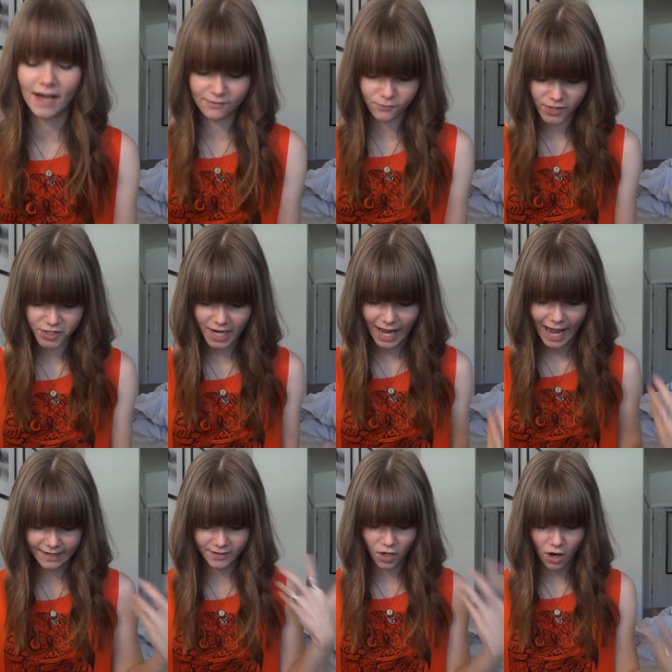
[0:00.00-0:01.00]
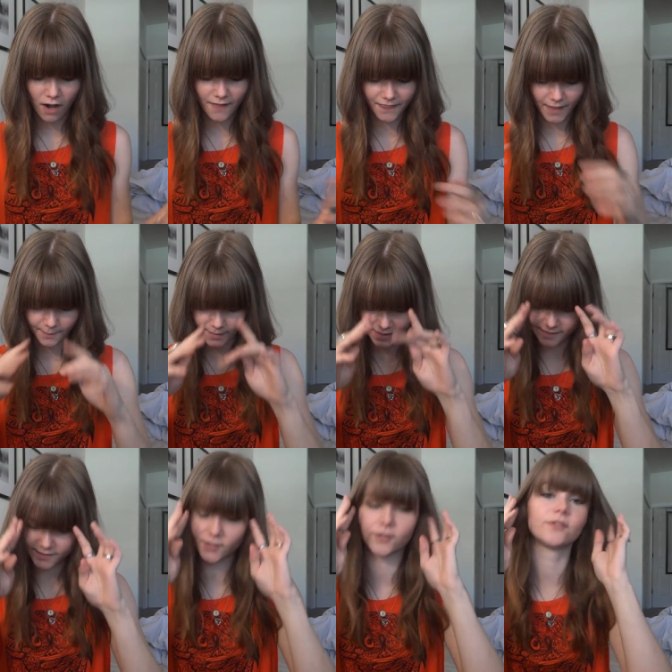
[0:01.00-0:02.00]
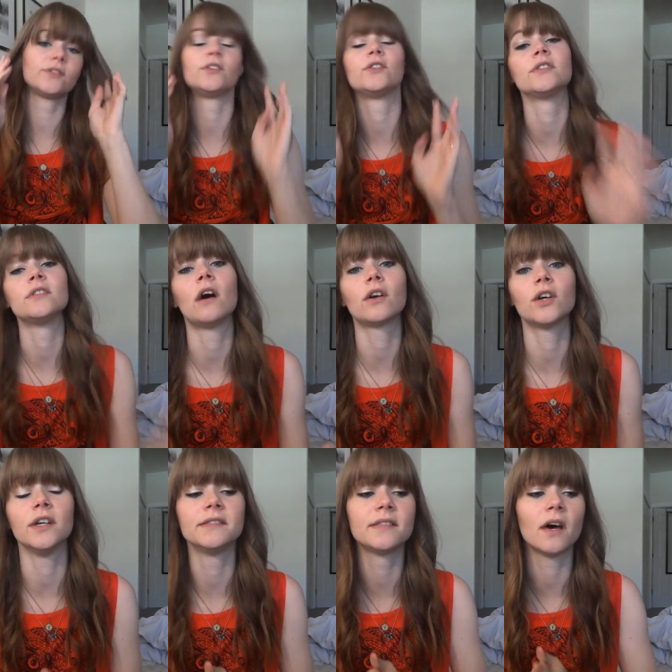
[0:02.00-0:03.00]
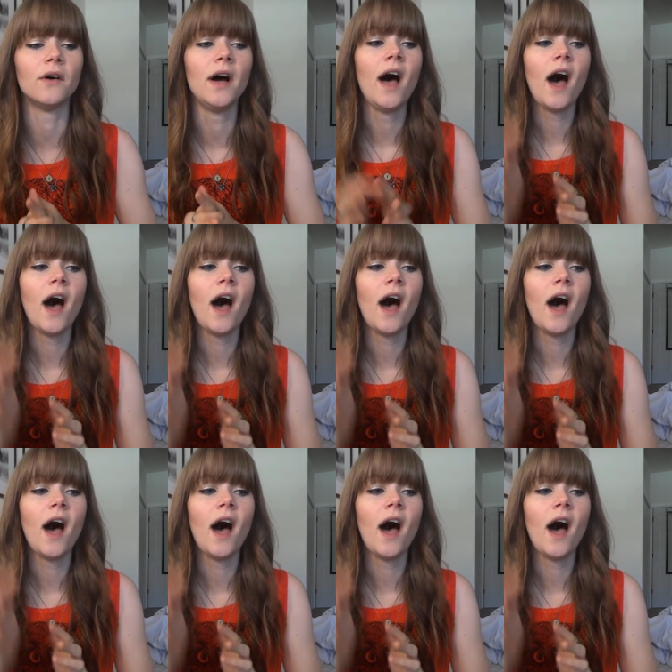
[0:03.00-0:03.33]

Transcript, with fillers: I wish I hadn't gotten them because they're they're just not good so